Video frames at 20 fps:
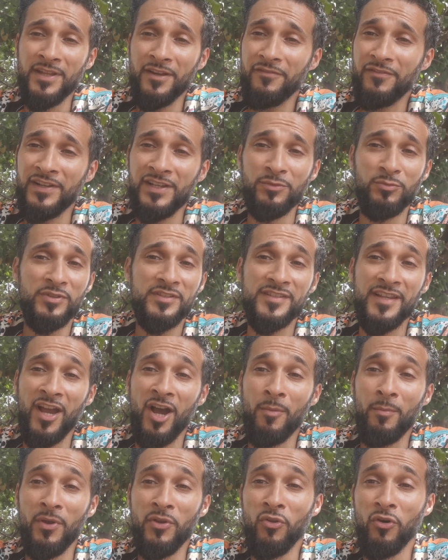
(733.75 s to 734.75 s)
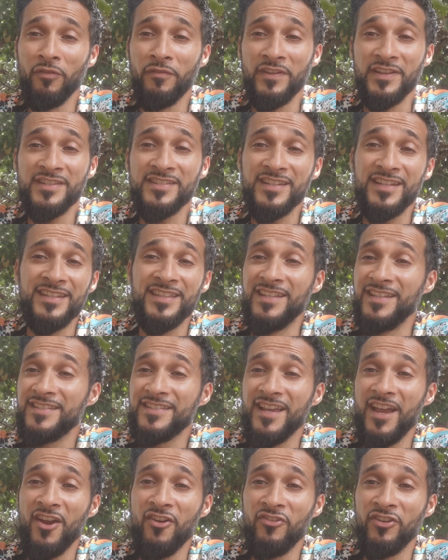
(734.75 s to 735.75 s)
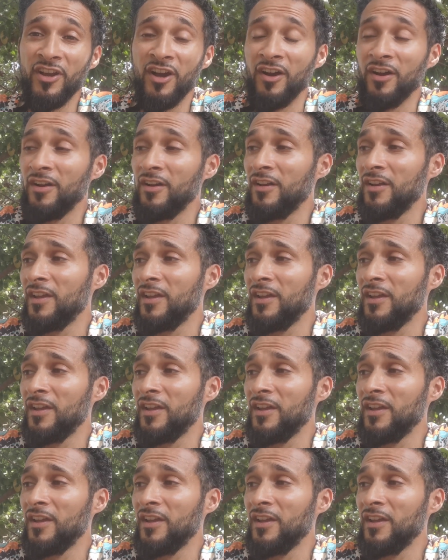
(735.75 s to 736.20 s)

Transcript: definitely would say I'm a novice in this area.